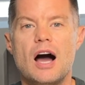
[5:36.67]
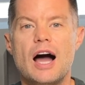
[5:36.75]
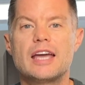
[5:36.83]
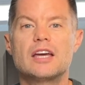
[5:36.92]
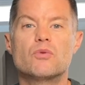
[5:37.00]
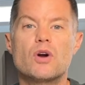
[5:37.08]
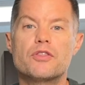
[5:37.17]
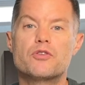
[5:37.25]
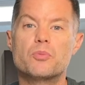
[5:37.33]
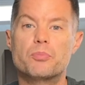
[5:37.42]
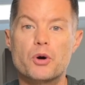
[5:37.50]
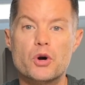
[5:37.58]
I can run
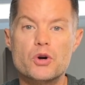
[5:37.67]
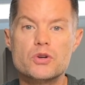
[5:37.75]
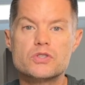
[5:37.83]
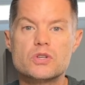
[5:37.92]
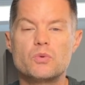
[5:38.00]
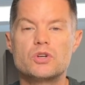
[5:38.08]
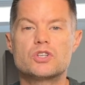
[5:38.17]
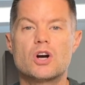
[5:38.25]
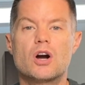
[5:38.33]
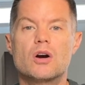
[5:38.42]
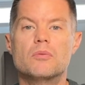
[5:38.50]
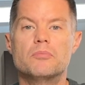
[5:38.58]
through BRRRs, which
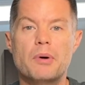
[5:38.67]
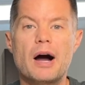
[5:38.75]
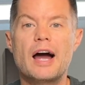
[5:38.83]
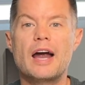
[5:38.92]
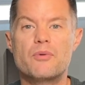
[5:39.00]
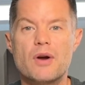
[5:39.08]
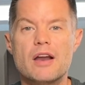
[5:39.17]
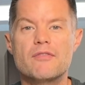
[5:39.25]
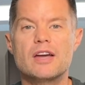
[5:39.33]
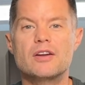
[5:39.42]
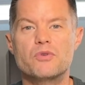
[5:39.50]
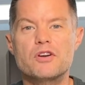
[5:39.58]
are buy,
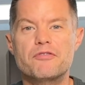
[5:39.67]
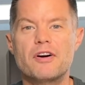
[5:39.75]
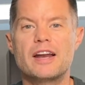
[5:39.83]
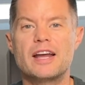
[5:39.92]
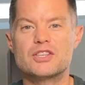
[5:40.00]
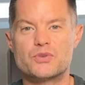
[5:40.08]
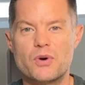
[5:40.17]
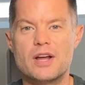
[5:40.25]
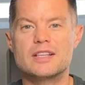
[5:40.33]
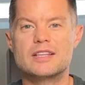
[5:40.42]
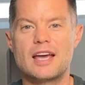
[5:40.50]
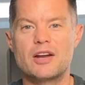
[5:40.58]
renovate, refinance,
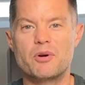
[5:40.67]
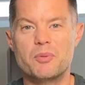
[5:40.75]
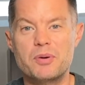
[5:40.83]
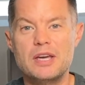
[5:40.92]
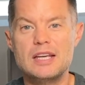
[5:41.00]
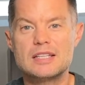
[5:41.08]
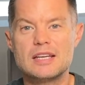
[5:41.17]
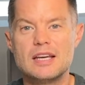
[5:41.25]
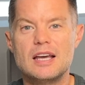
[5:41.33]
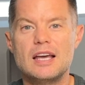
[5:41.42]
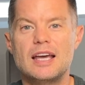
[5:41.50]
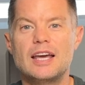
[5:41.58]
rent, and repeat.
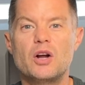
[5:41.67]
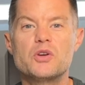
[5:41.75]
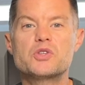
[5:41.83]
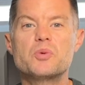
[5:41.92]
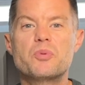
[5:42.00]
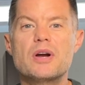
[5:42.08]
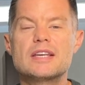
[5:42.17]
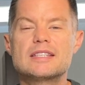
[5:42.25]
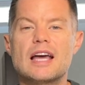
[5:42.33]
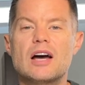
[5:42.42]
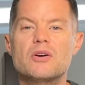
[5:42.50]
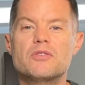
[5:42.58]
It also breaks
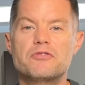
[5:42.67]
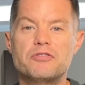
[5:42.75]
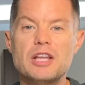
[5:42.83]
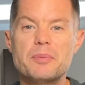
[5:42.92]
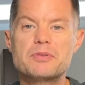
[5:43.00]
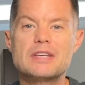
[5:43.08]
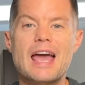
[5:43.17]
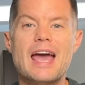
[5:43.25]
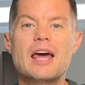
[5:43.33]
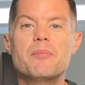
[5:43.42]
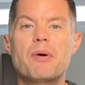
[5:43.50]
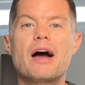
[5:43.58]
down flips
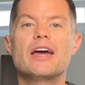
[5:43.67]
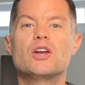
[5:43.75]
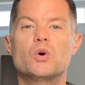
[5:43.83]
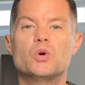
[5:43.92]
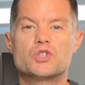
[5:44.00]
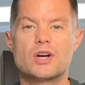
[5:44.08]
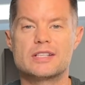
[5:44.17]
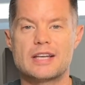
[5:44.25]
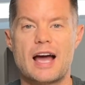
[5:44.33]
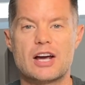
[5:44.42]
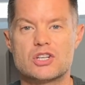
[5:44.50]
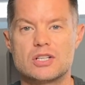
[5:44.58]
and buy and hold
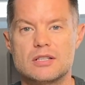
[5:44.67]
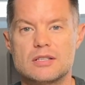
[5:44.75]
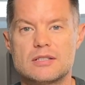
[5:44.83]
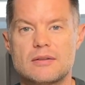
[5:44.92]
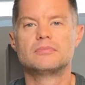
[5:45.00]
transactions.